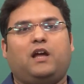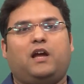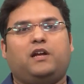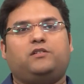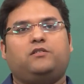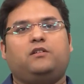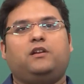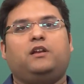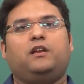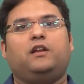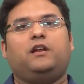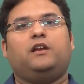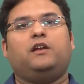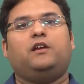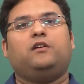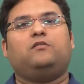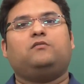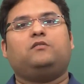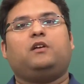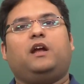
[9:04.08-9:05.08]
actually
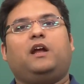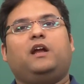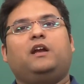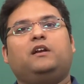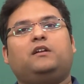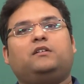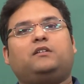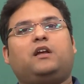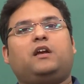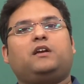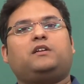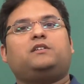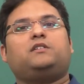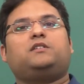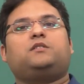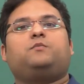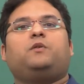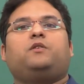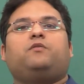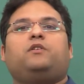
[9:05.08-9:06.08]
leading to the
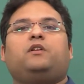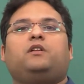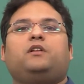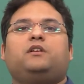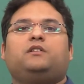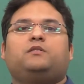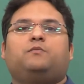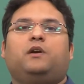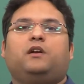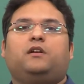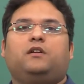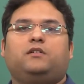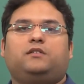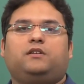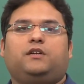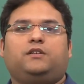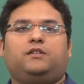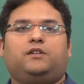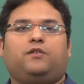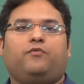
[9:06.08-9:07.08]
interactions between these mental
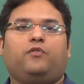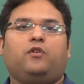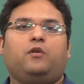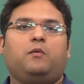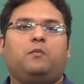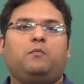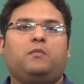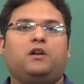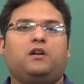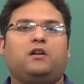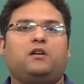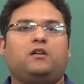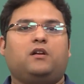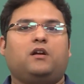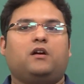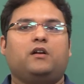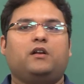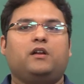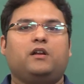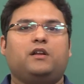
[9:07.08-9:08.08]
states? If you remember an
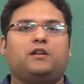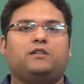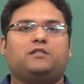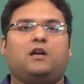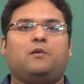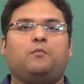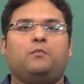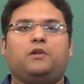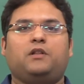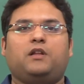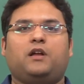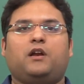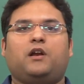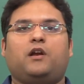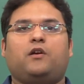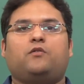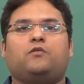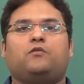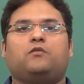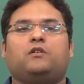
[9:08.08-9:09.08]
earlier example that
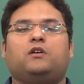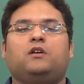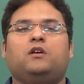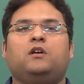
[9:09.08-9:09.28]
I took,